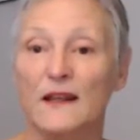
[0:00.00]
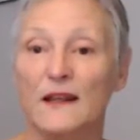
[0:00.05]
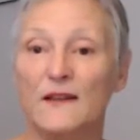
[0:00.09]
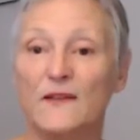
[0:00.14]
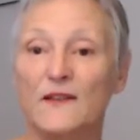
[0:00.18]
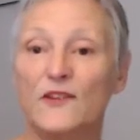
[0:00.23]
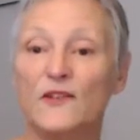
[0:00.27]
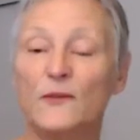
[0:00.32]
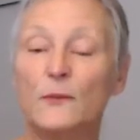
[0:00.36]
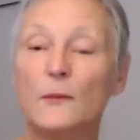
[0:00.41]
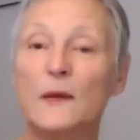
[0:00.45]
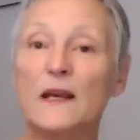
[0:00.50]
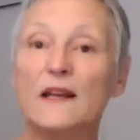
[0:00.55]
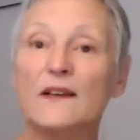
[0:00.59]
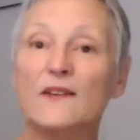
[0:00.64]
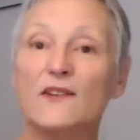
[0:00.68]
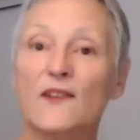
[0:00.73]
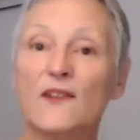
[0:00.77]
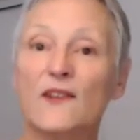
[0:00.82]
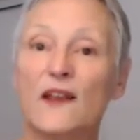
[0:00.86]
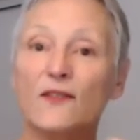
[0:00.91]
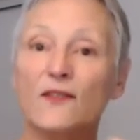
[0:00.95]
This
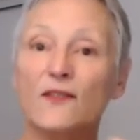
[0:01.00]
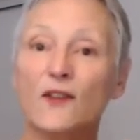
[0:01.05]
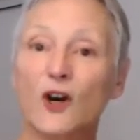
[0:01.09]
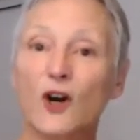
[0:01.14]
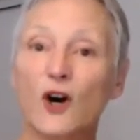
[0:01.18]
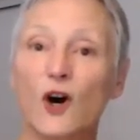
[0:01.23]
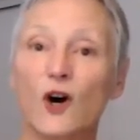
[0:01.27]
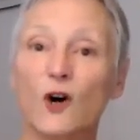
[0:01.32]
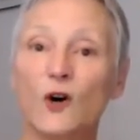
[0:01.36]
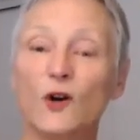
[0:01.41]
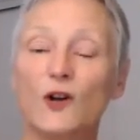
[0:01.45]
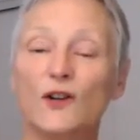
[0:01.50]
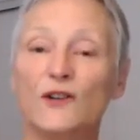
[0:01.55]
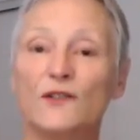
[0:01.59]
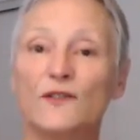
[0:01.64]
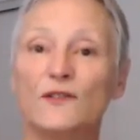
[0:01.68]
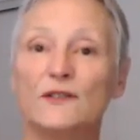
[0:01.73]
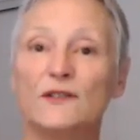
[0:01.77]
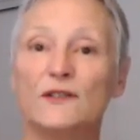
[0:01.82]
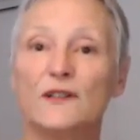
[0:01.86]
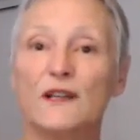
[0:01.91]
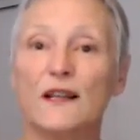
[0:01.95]
means that the
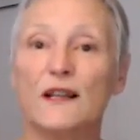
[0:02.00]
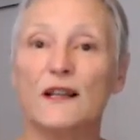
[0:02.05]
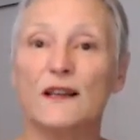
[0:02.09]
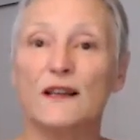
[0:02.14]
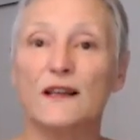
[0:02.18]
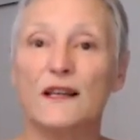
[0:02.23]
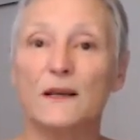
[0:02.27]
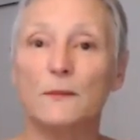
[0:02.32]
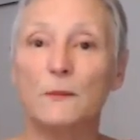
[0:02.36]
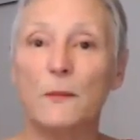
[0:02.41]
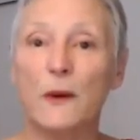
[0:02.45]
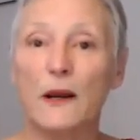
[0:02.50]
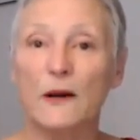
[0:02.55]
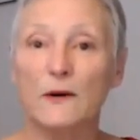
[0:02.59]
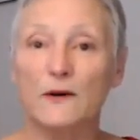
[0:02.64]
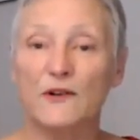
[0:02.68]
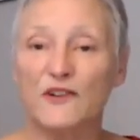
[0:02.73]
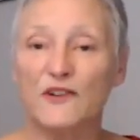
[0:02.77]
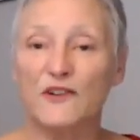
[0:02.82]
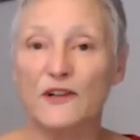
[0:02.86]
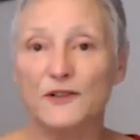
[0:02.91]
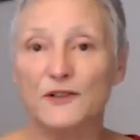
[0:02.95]
colon, the
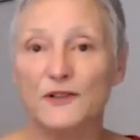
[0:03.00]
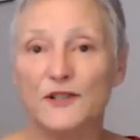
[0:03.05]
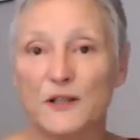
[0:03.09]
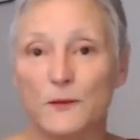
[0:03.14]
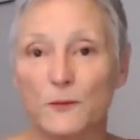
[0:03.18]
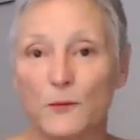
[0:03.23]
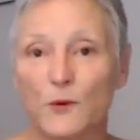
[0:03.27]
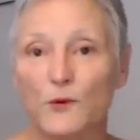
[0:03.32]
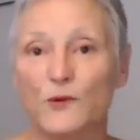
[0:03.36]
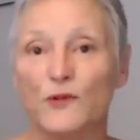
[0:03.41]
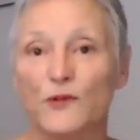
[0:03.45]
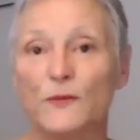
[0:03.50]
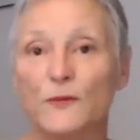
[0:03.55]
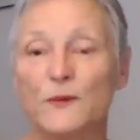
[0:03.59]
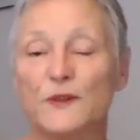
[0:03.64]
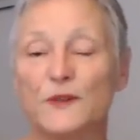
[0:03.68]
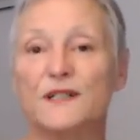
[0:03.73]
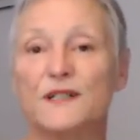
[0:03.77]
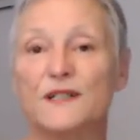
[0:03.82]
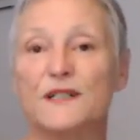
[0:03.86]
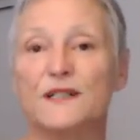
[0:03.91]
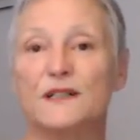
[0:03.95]
peristaltic
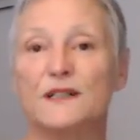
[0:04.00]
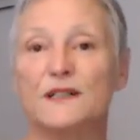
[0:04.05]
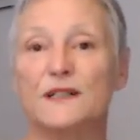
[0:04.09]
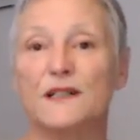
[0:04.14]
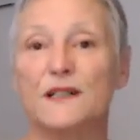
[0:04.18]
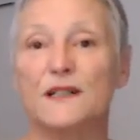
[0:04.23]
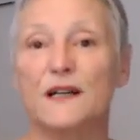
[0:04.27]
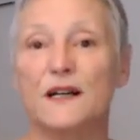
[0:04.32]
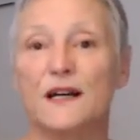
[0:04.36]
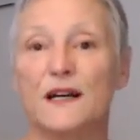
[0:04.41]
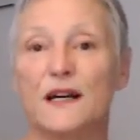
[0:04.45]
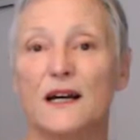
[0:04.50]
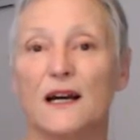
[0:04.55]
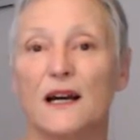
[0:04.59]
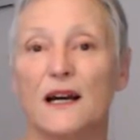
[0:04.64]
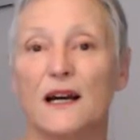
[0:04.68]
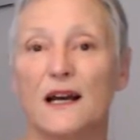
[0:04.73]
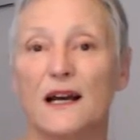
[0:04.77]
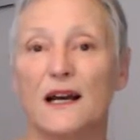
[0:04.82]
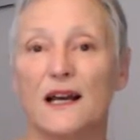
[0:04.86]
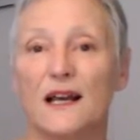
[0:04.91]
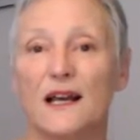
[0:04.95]
movement
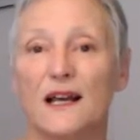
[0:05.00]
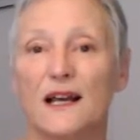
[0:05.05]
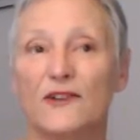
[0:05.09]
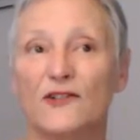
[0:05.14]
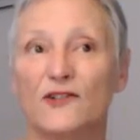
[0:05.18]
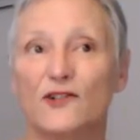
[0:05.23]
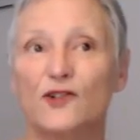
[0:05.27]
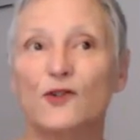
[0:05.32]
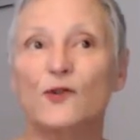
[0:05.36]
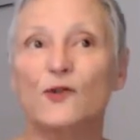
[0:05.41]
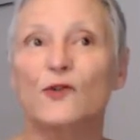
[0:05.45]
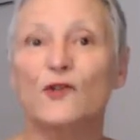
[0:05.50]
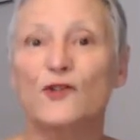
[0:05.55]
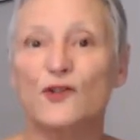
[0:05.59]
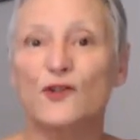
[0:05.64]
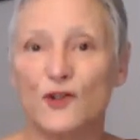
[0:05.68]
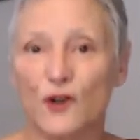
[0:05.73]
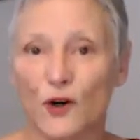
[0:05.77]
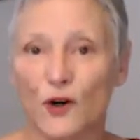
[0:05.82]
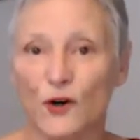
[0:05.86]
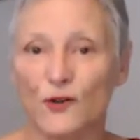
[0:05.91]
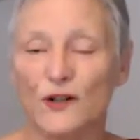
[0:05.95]
is too
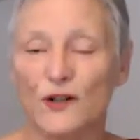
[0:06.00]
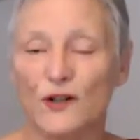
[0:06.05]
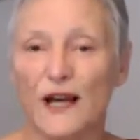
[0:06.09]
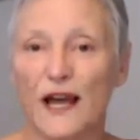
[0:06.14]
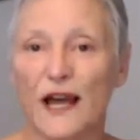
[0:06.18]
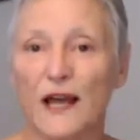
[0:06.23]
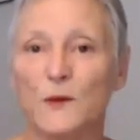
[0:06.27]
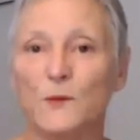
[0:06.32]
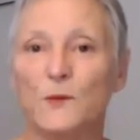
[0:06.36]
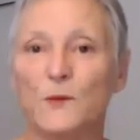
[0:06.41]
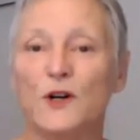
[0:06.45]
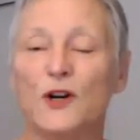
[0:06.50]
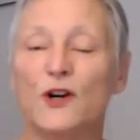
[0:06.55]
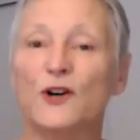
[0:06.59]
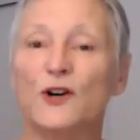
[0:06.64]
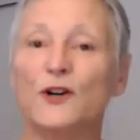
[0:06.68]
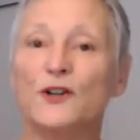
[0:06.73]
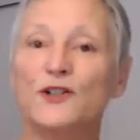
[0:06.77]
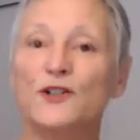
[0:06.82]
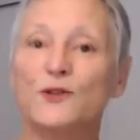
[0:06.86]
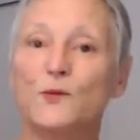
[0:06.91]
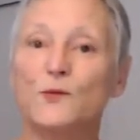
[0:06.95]
strong, and we're
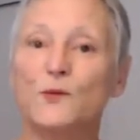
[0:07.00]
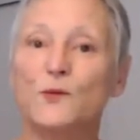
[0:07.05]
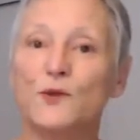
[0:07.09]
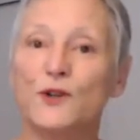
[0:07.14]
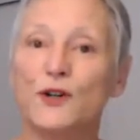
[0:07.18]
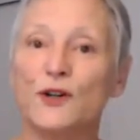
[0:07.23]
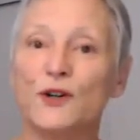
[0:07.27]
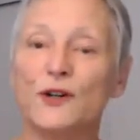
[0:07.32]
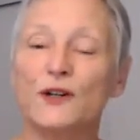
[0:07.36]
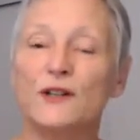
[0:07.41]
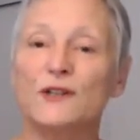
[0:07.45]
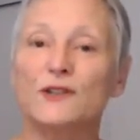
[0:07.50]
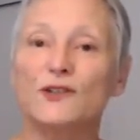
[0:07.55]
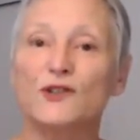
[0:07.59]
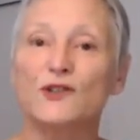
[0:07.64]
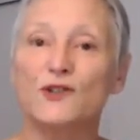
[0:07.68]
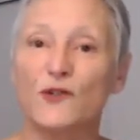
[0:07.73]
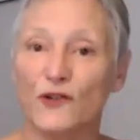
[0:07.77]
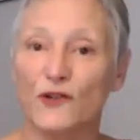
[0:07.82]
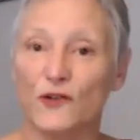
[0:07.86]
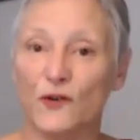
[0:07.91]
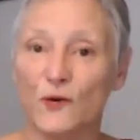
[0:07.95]
going to work to
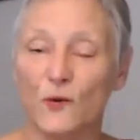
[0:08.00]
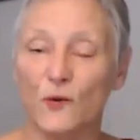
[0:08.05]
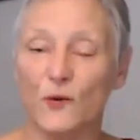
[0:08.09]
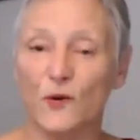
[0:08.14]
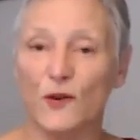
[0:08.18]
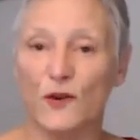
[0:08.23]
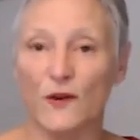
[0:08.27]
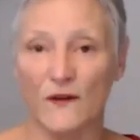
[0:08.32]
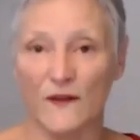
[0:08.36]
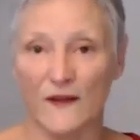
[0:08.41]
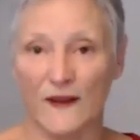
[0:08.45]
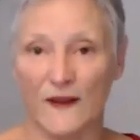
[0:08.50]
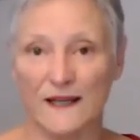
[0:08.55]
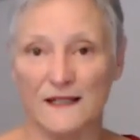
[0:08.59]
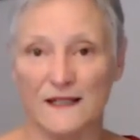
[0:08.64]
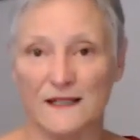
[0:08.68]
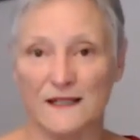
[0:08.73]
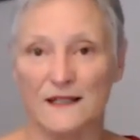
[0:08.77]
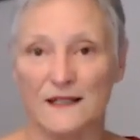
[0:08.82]
soothe that